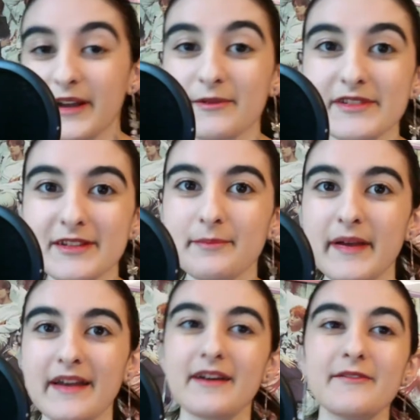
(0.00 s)
was a
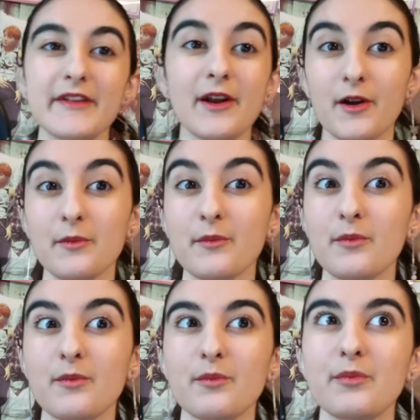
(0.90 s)
bit of an art
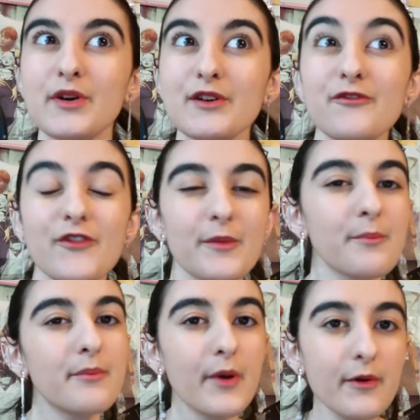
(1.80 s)
book for
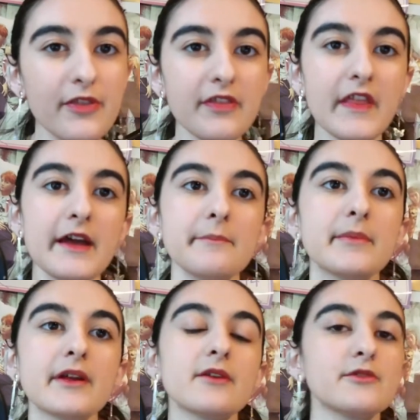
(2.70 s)
both of them,
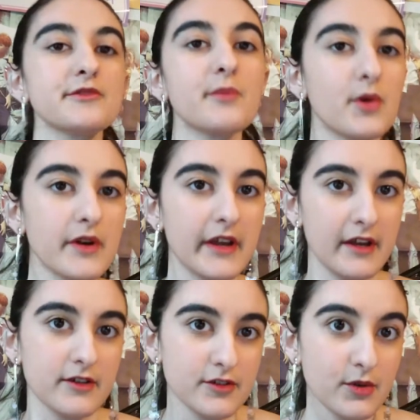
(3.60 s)
but it was more
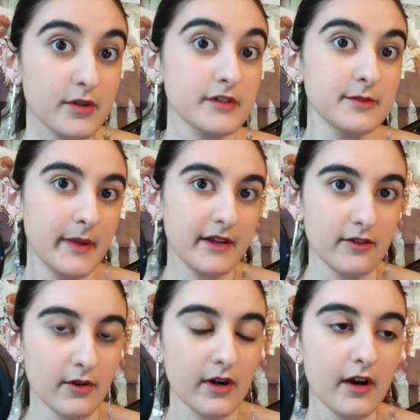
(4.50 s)
geared towards
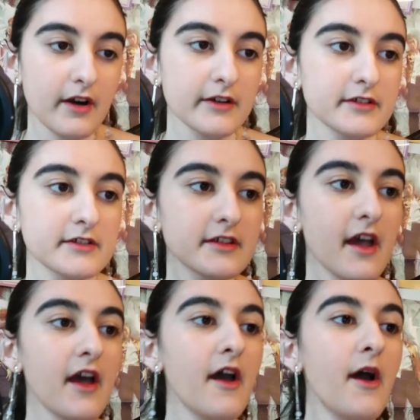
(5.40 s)
Pandora Hearts.
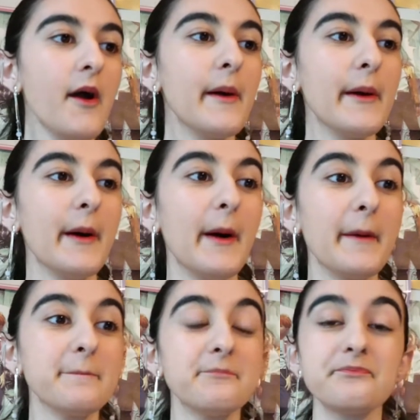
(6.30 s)

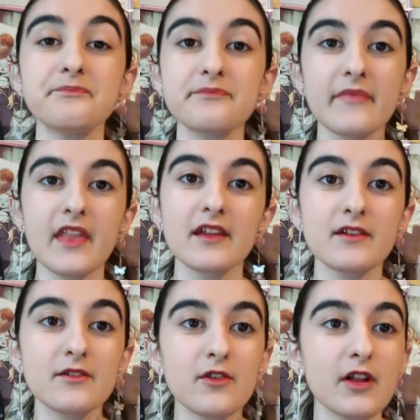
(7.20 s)
A
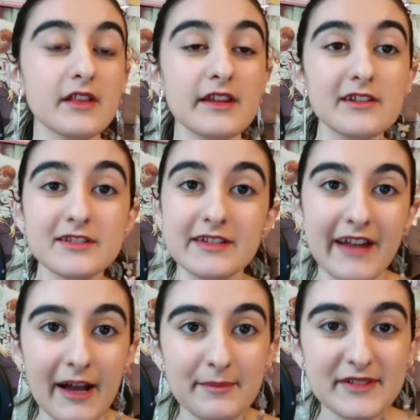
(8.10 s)
little
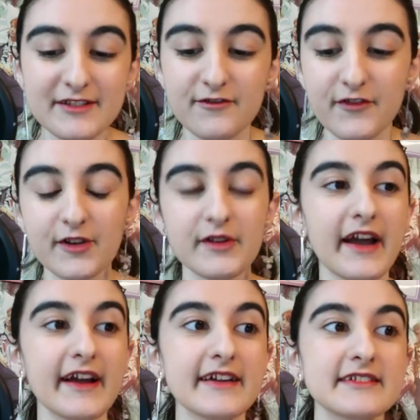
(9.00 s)
synopsis for you
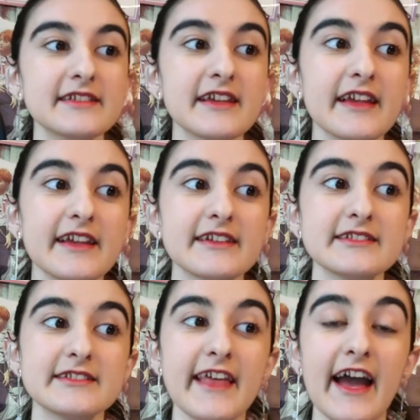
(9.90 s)
guys
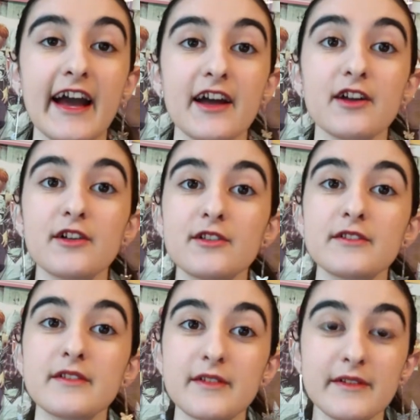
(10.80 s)
is that
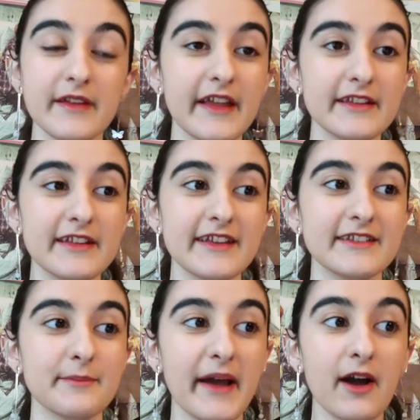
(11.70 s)
it is
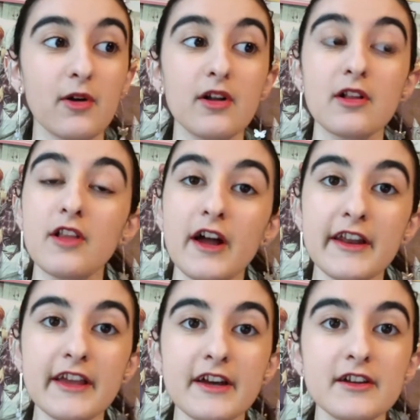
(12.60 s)
about
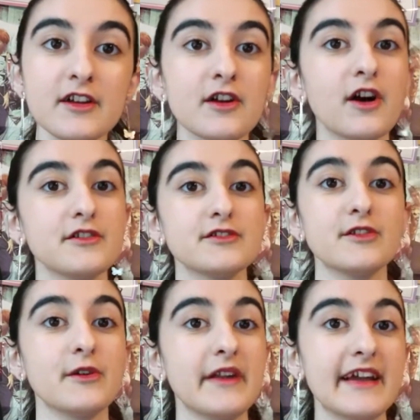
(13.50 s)
Claudia, also
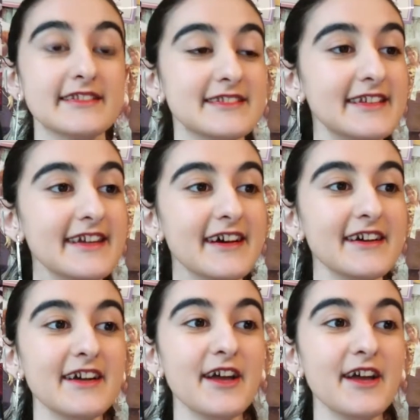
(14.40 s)
known as Dia,